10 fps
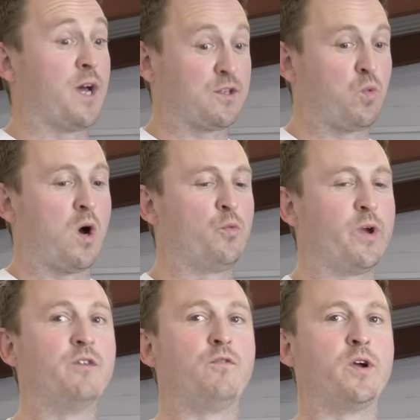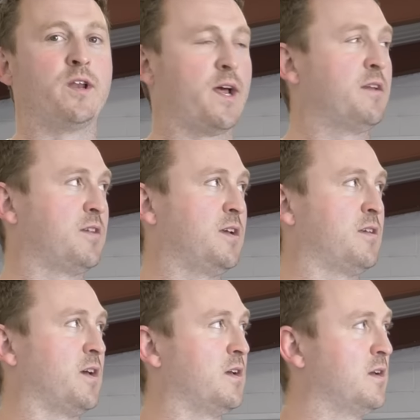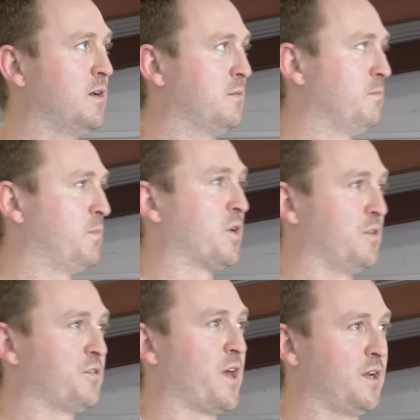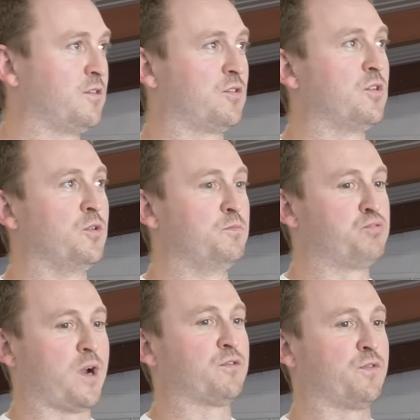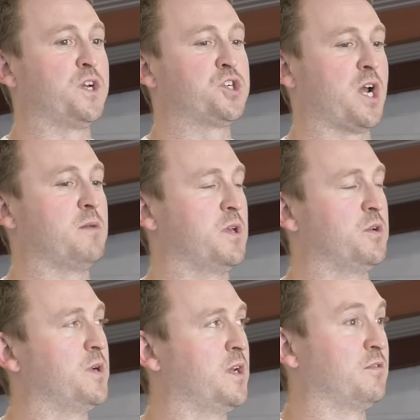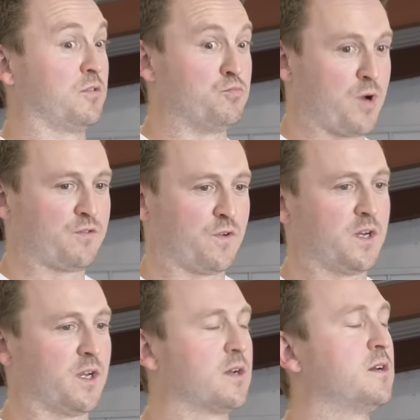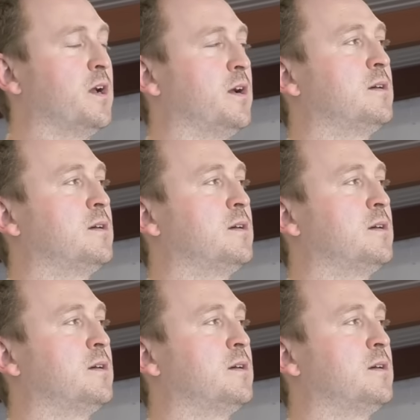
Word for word: That's why yeah. we avoided N C T. Right. Because they do breastfeed shame you into breastfeeding. Yeah. Yeah.